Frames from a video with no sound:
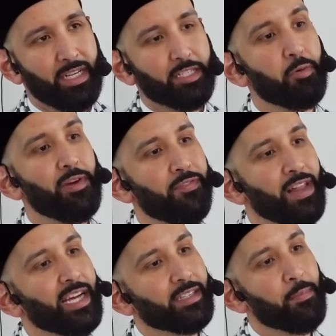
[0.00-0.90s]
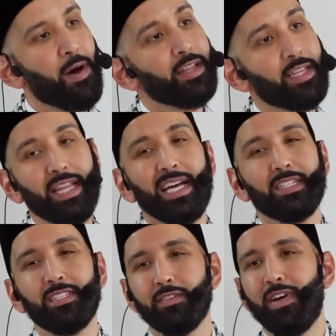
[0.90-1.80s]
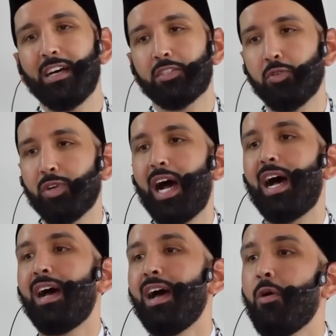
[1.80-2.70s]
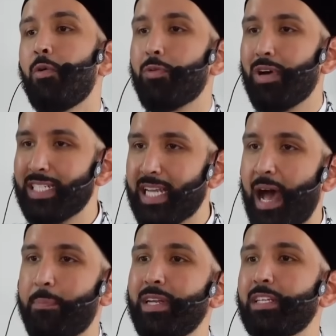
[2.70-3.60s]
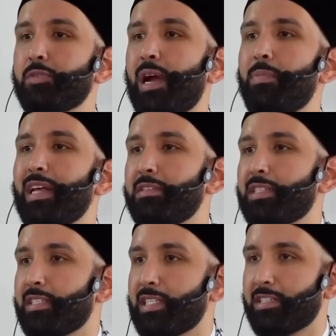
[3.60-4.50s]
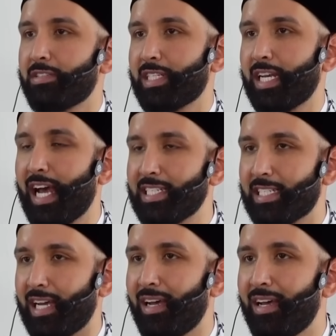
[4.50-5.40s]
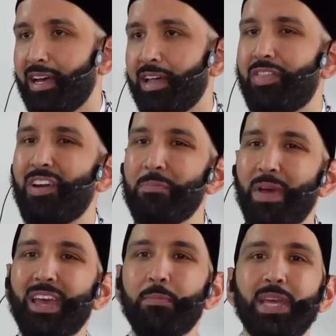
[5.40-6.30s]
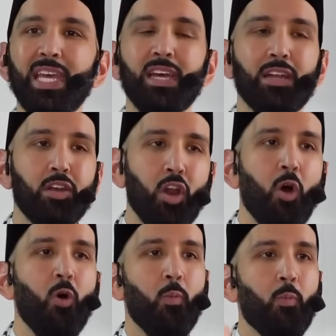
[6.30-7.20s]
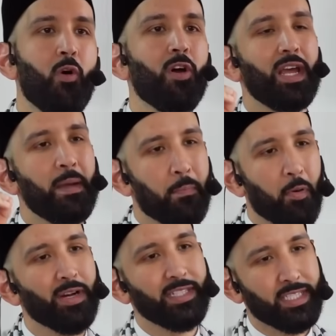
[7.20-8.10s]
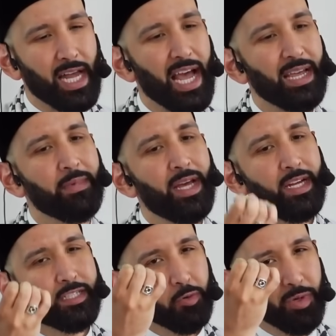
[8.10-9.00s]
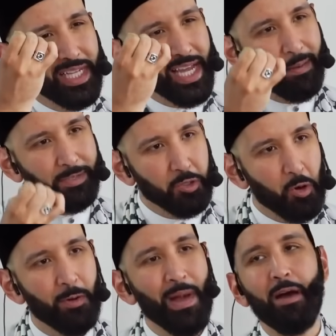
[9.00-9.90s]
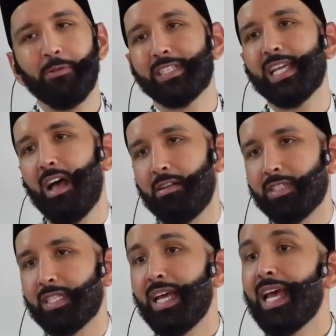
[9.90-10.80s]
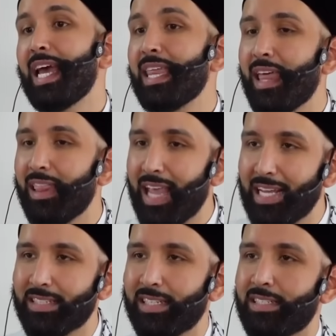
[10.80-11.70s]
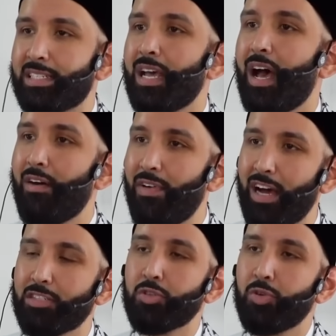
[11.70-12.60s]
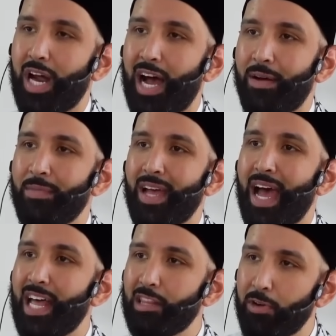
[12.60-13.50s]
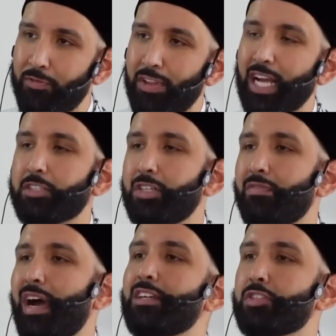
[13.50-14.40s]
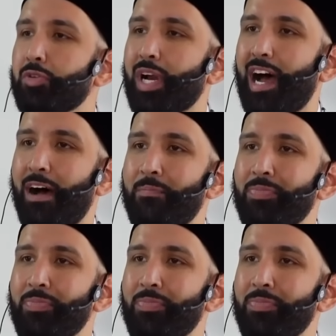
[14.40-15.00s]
to reflect upon the lessons of Ashura with what is happening to our brothers and sisters in Gaza. There may be no more important time to really absorb ourselves in the lessons of Ashura and the reflection of Ashura